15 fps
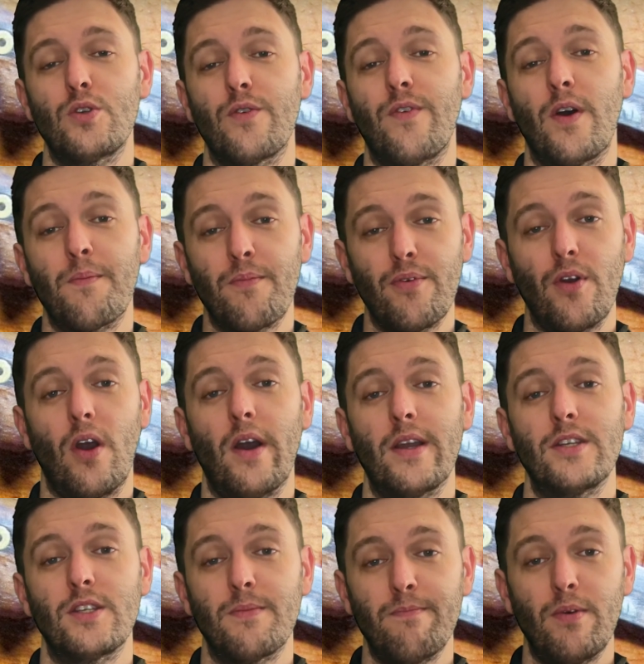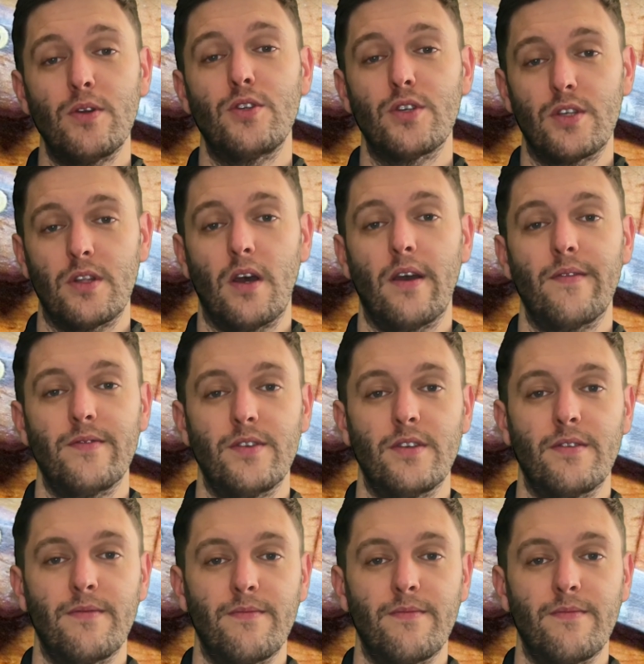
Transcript: of her prized butcher's knives.